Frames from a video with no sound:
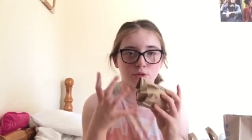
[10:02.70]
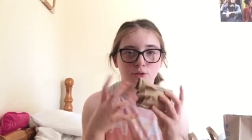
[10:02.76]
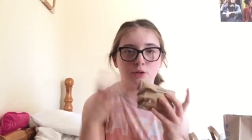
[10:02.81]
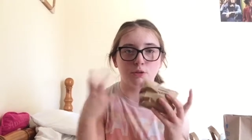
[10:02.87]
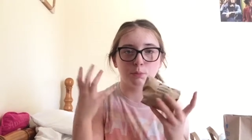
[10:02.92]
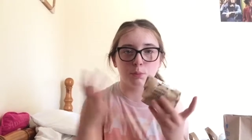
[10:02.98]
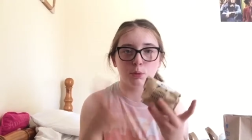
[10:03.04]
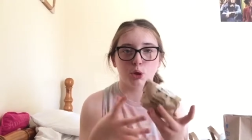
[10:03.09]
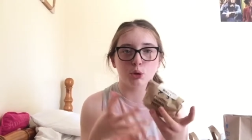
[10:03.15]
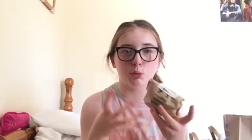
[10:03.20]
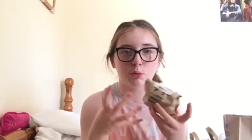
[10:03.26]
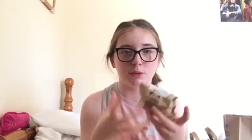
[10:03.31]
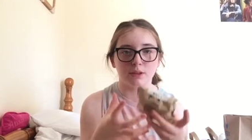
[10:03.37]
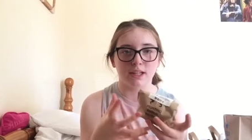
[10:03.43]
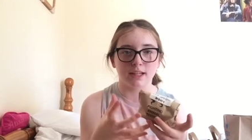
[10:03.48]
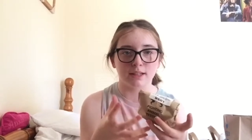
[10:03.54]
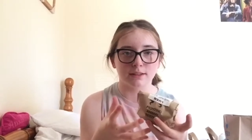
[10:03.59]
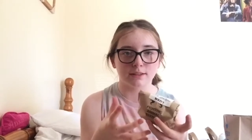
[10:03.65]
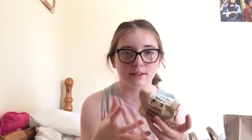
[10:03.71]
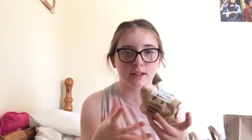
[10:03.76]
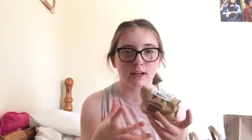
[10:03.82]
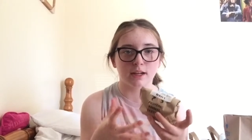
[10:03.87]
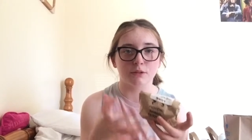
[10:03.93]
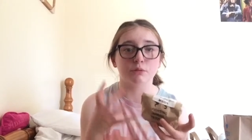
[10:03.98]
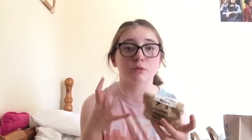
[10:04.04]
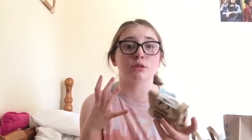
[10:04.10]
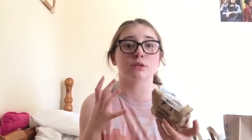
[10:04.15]
also got blue on the
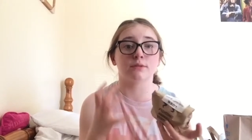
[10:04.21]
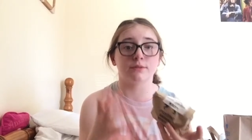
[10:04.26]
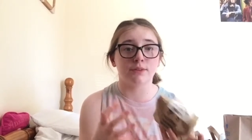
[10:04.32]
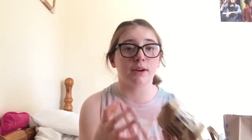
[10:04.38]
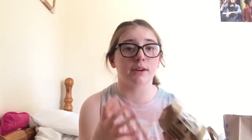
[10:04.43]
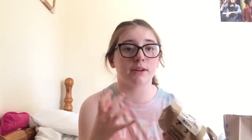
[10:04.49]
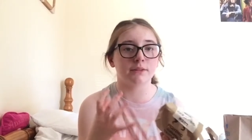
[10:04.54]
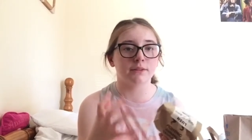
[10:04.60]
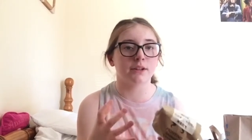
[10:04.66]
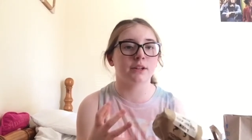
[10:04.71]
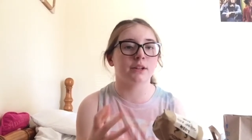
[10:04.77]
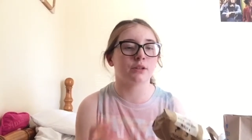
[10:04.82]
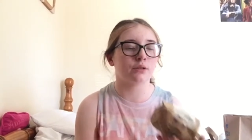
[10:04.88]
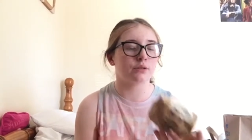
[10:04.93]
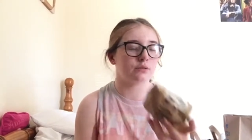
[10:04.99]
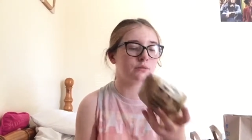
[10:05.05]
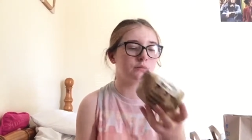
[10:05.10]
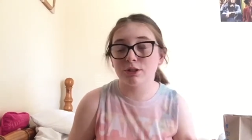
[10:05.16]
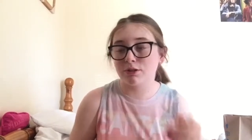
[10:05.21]
inside which is very very cool.